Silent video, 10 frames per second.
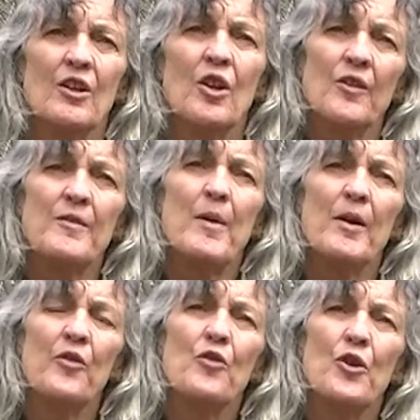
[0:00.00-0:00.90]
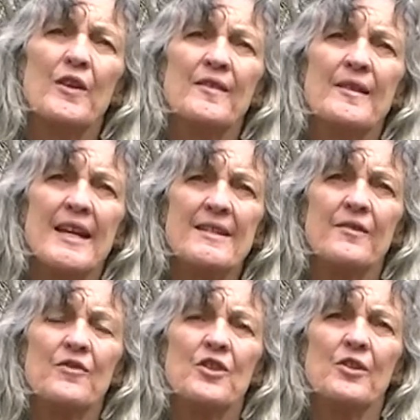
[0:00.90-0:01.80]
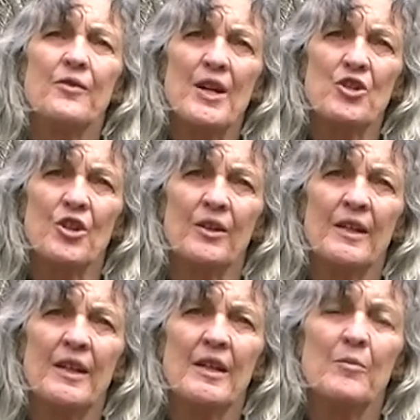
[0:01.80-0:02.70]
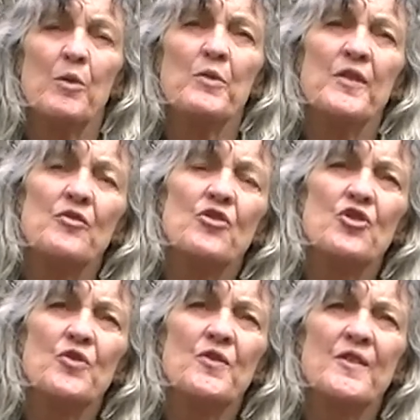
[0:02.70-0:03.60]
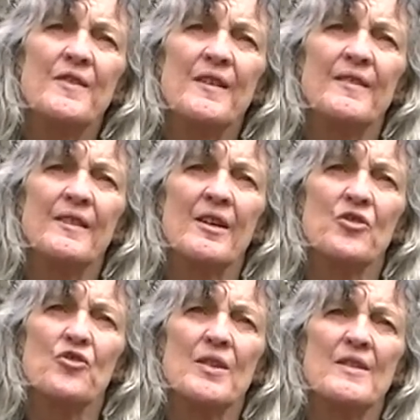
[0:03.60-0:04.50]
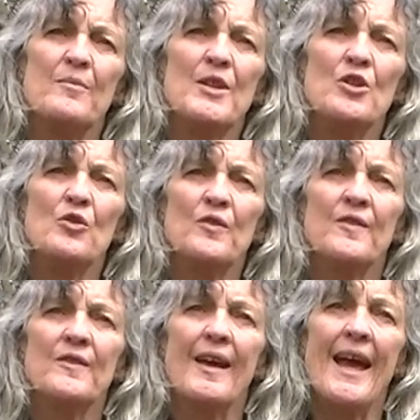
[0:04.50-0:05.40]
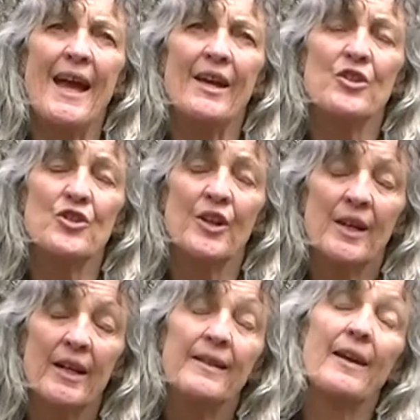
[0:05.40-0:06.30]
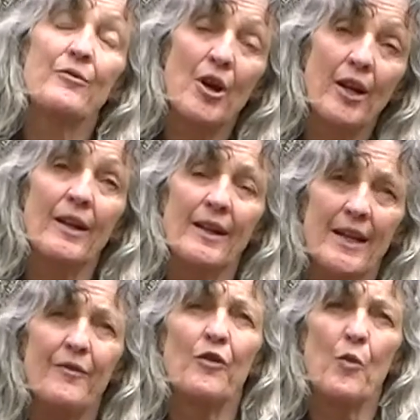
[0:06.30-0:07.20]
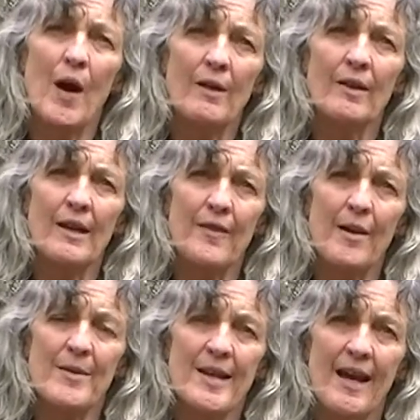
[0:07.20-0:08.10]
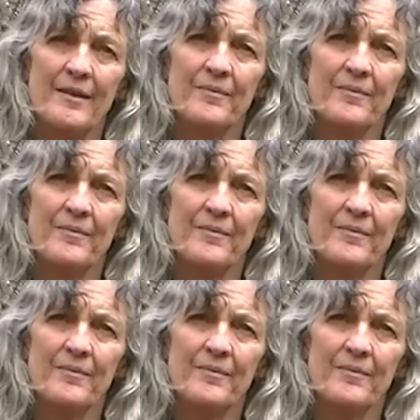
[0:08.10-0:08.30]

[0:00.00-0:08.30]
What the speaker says: Glossy buckthorn is native to Eurasia, but was introduced to this country to be used as a hedge and, ironically, for wildlife habitat.